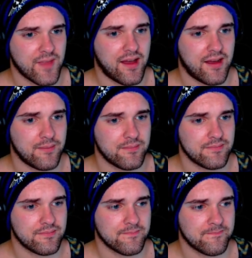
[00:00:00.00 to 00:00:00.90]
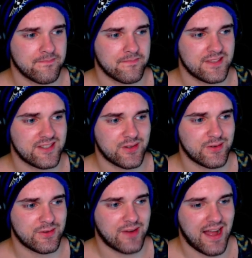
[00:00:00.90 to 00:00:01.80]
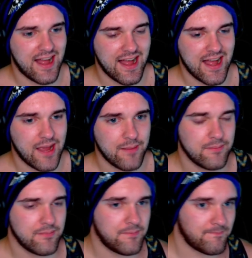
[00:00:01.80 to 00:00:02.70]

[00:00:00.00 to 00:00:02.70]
Um, so I'm